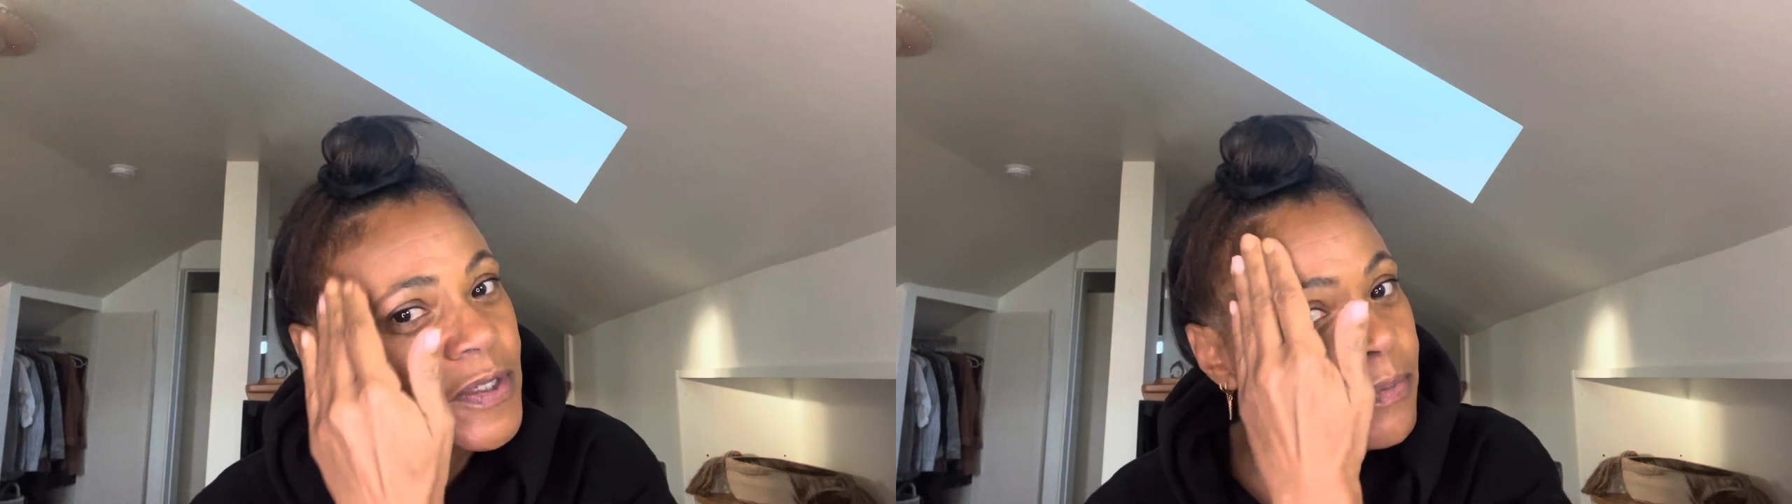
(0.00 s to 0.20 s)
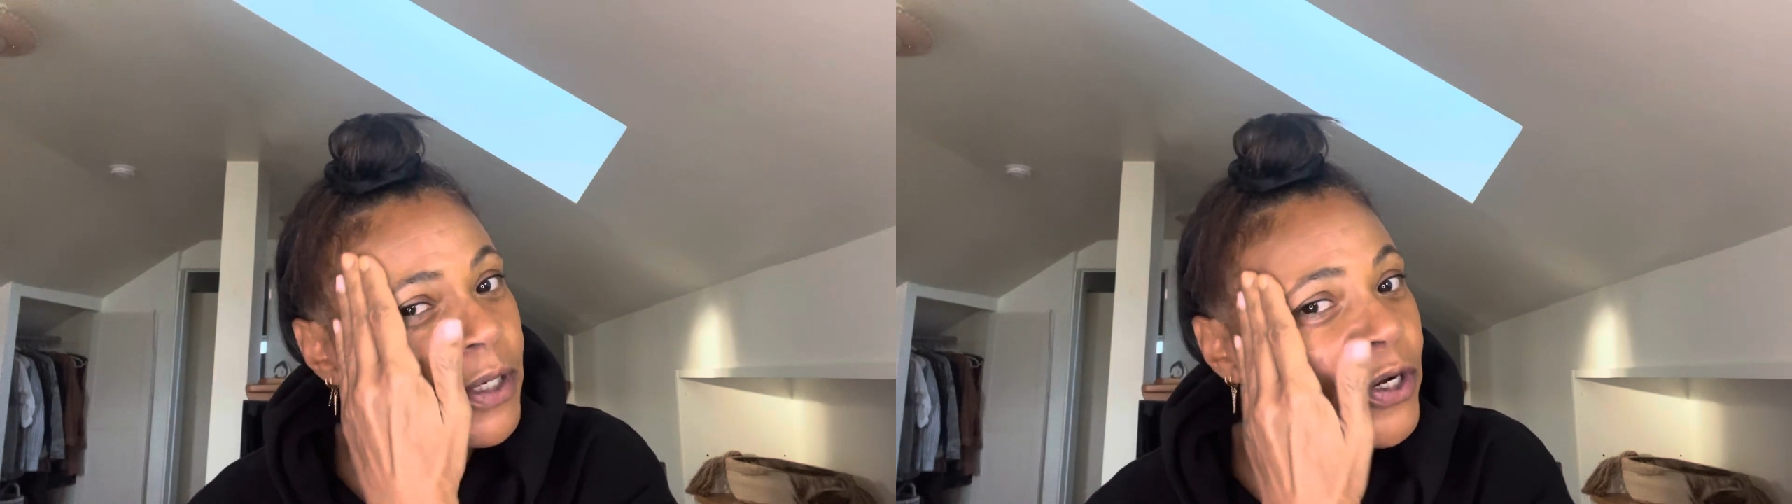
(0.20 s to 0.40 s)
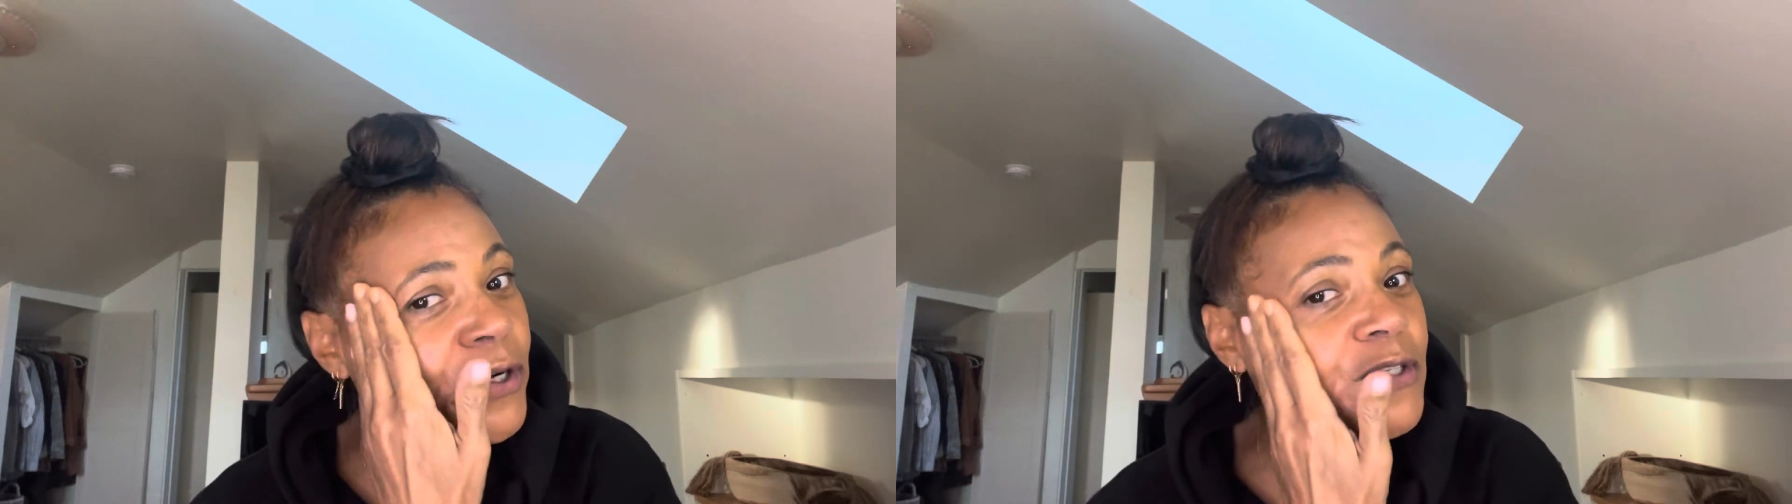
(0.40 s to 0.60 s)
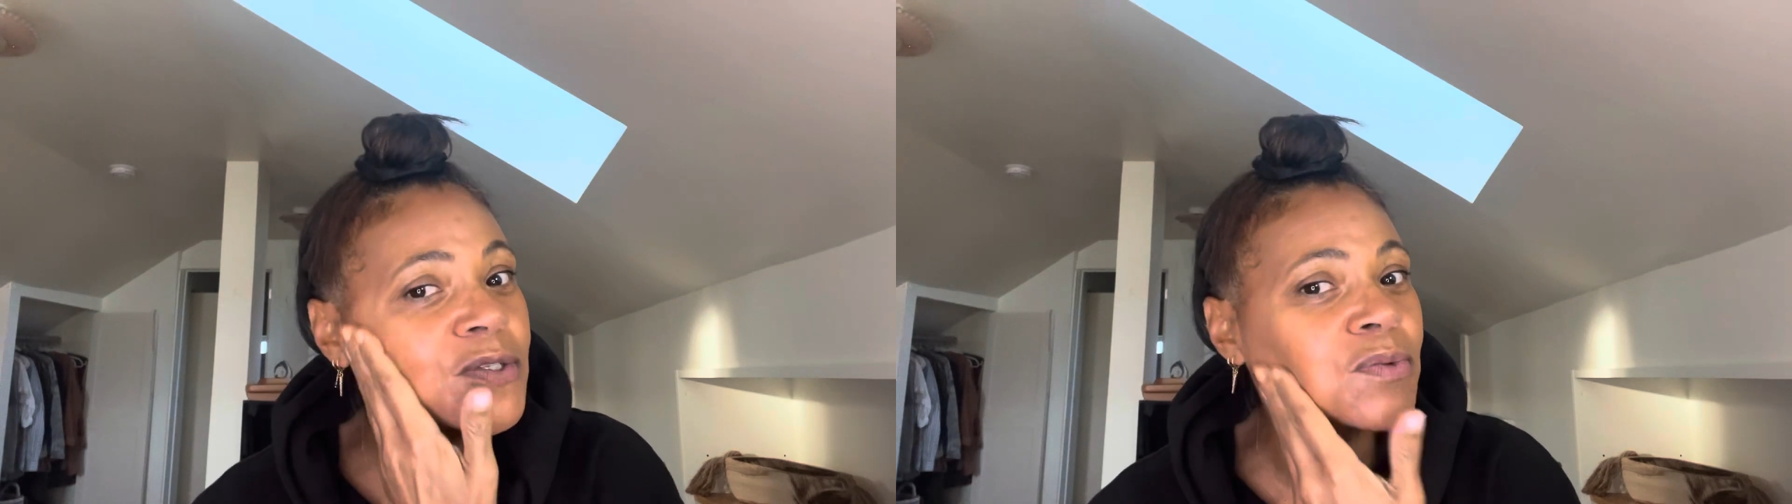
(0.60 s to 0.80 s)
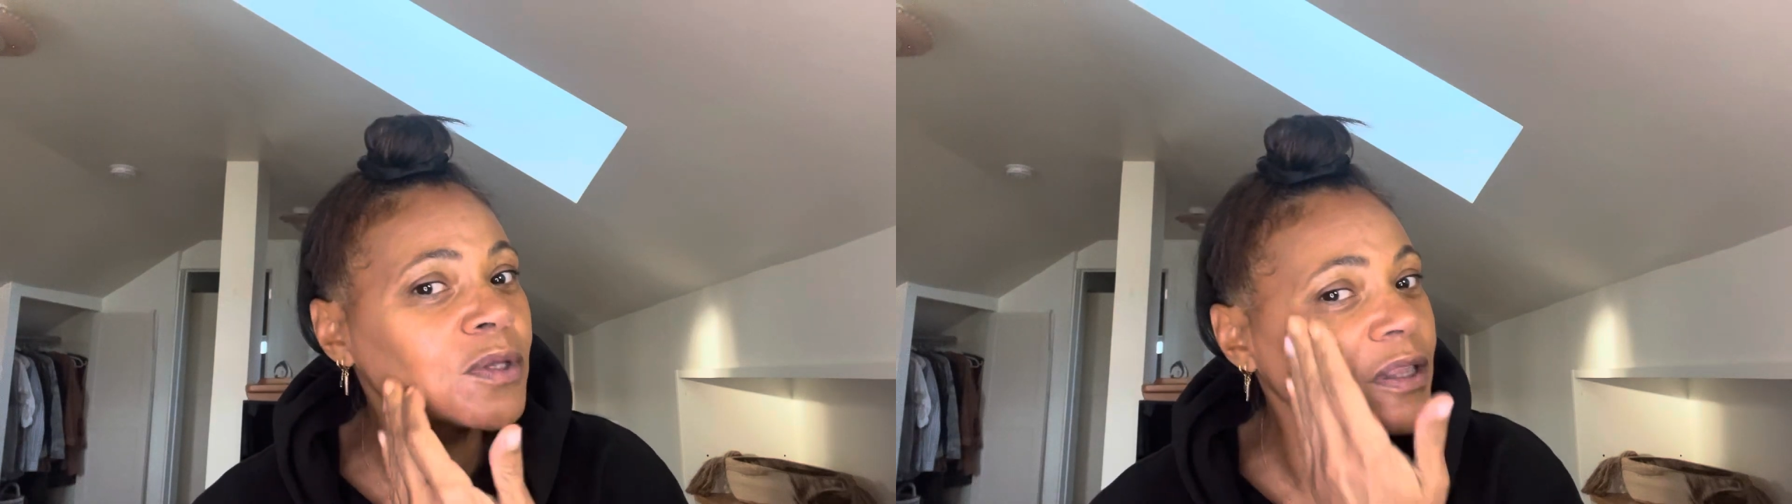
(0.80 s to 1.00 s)
mirrors
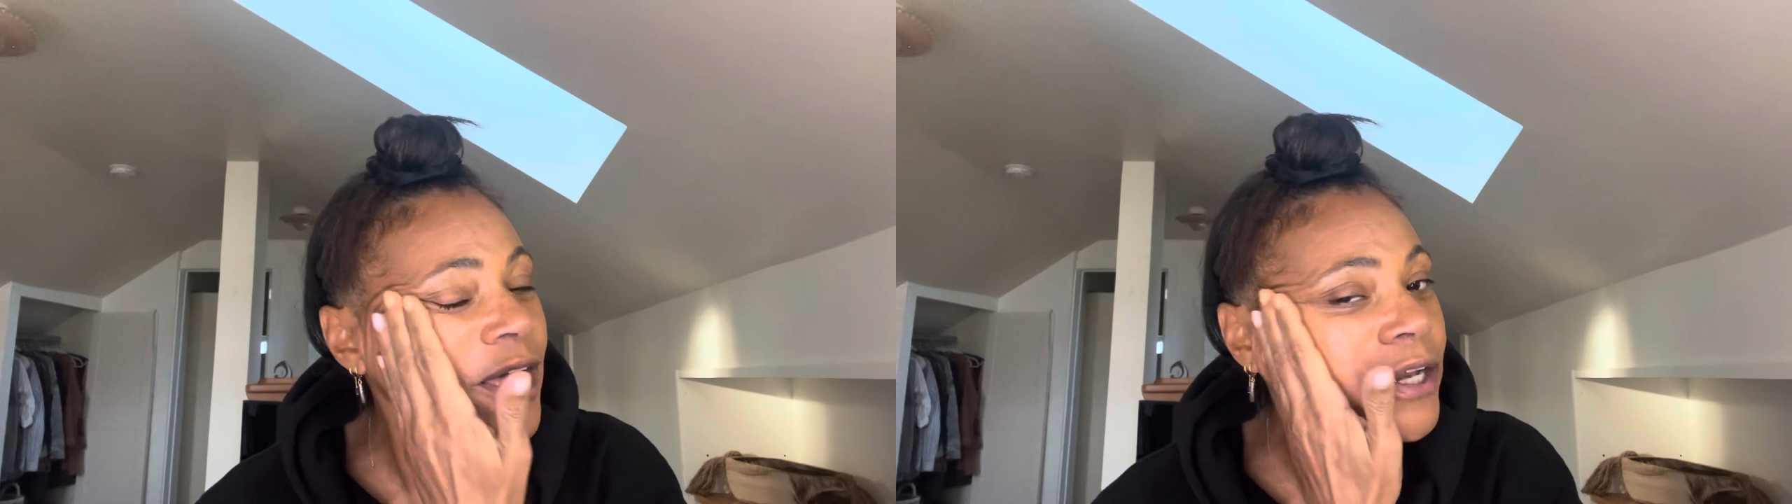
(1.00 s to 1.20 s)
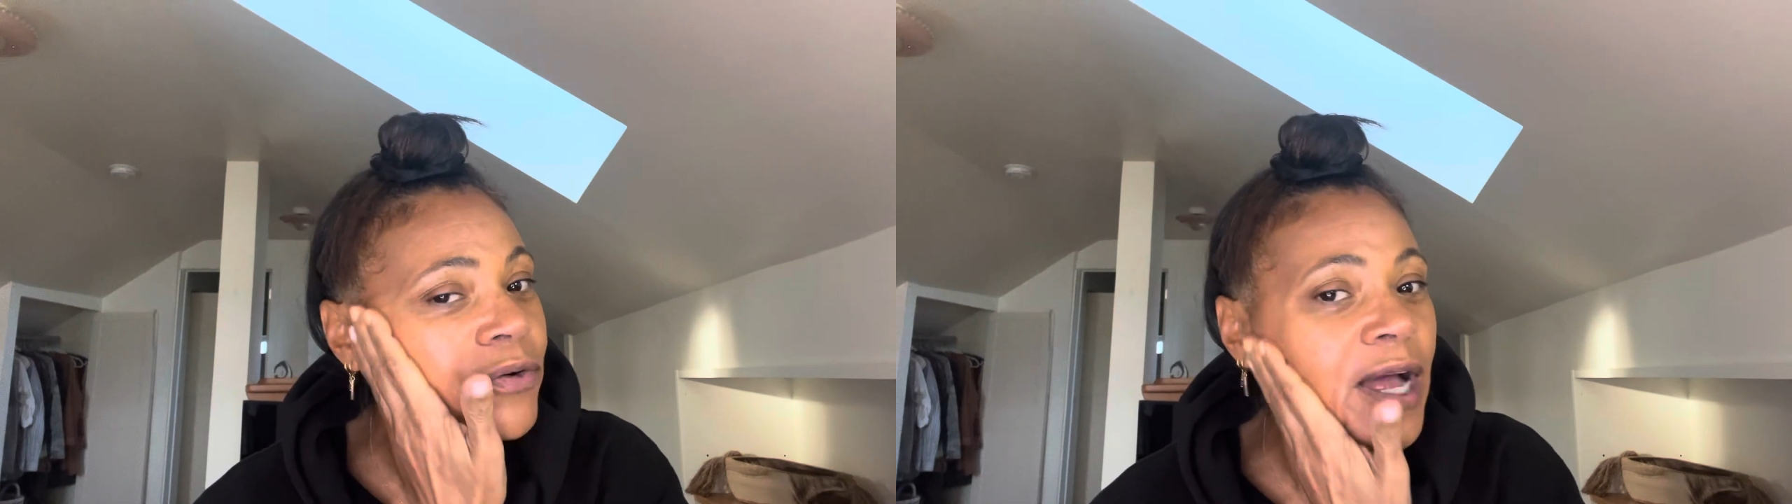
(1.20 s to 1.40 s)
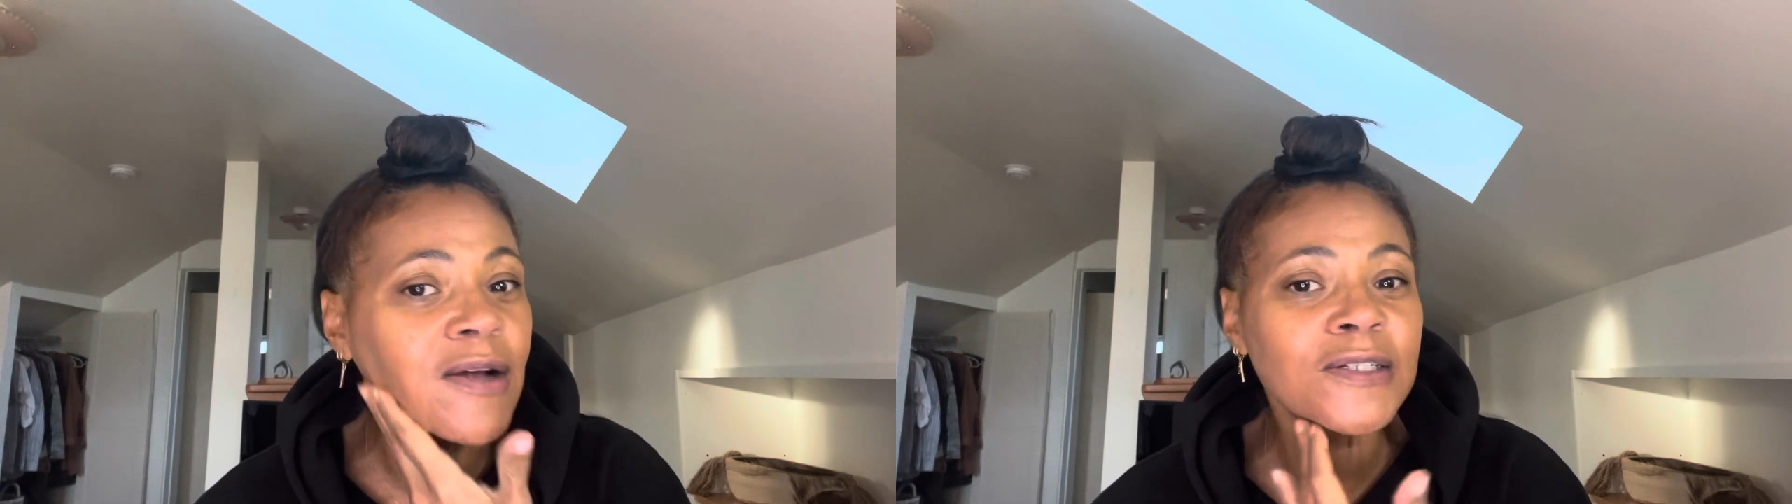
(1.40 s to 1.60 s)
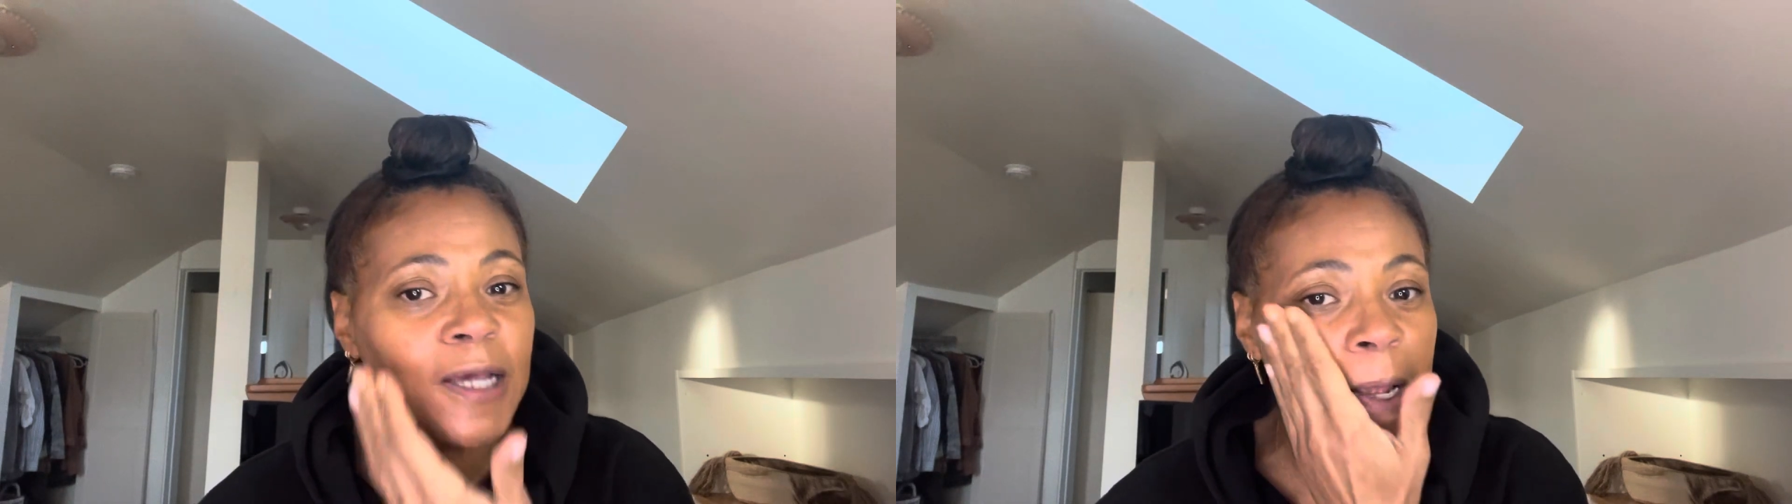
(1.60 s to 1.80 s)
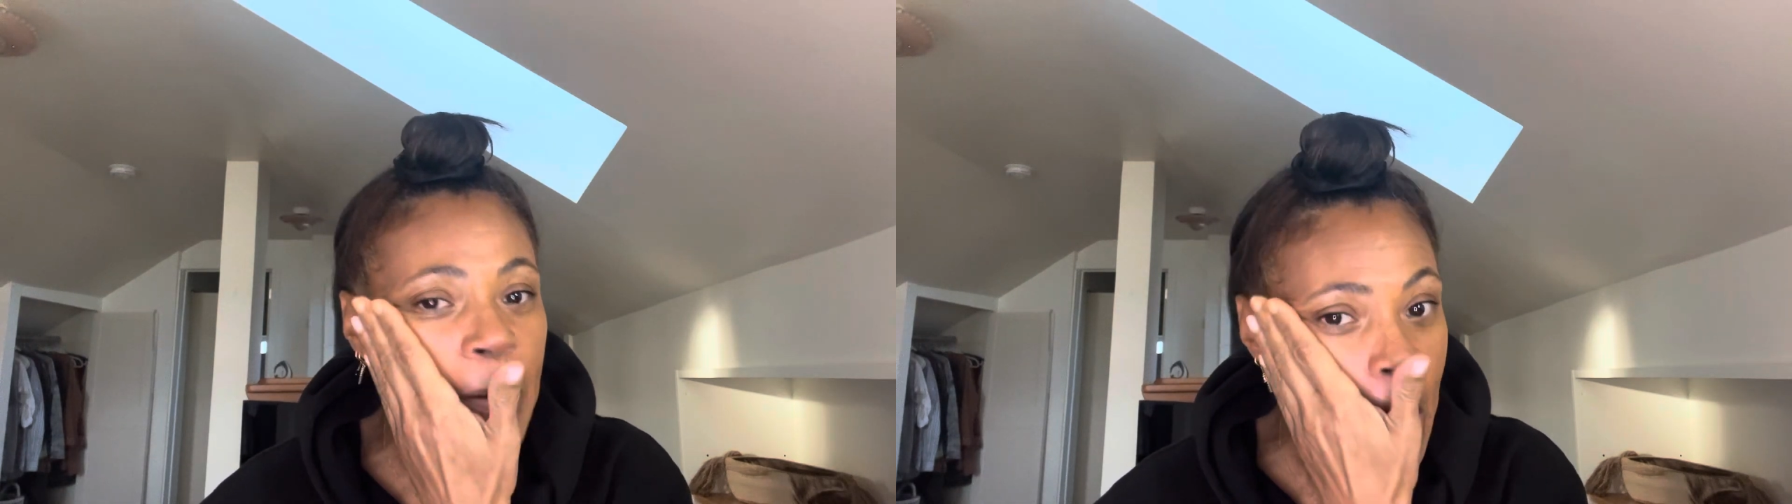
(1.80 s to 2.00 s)
with the light around it.